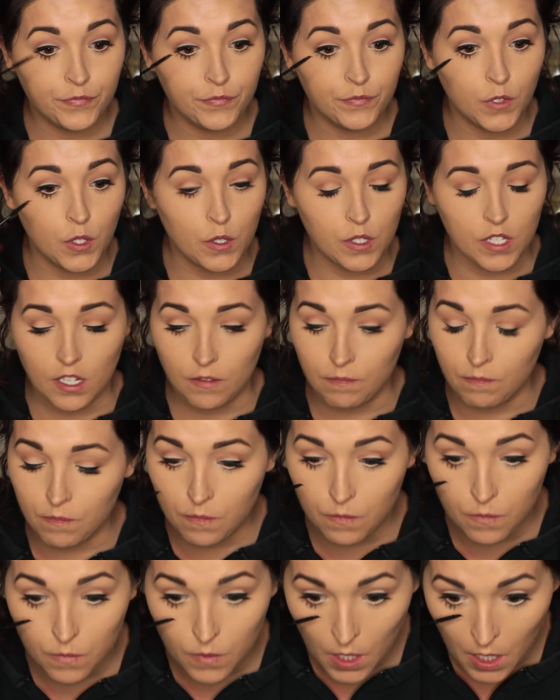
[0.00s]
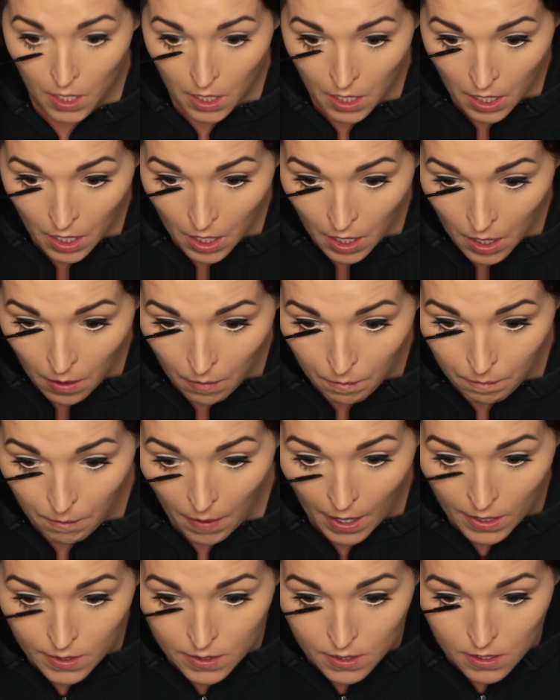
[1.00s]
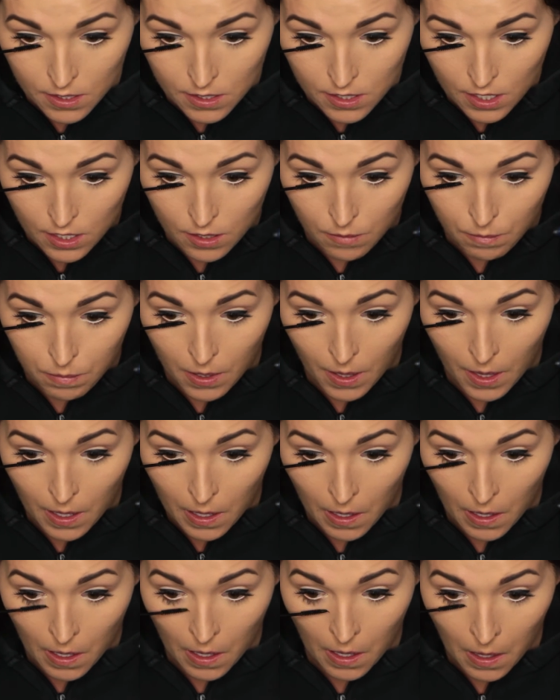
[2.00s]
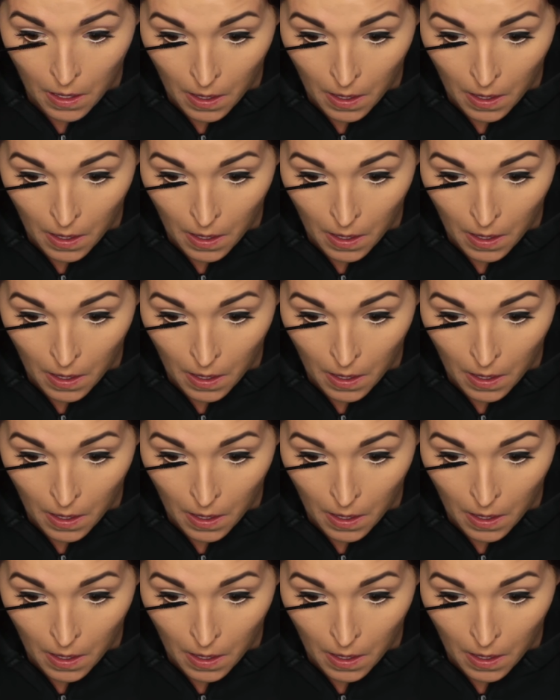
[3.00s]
Using Max Extended Play